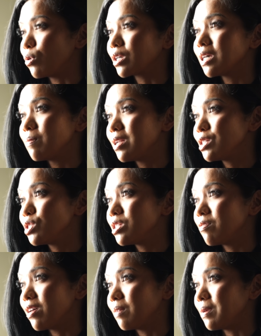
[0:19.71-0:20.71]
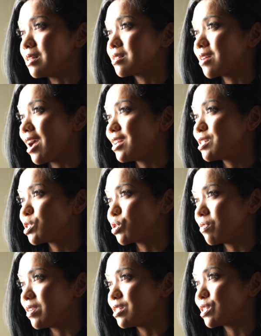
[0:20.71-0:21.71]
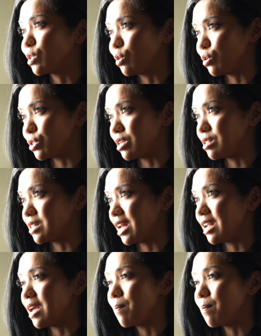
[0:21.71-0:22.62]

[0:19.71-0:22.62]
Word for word: We're committed to developing science-driven solutions that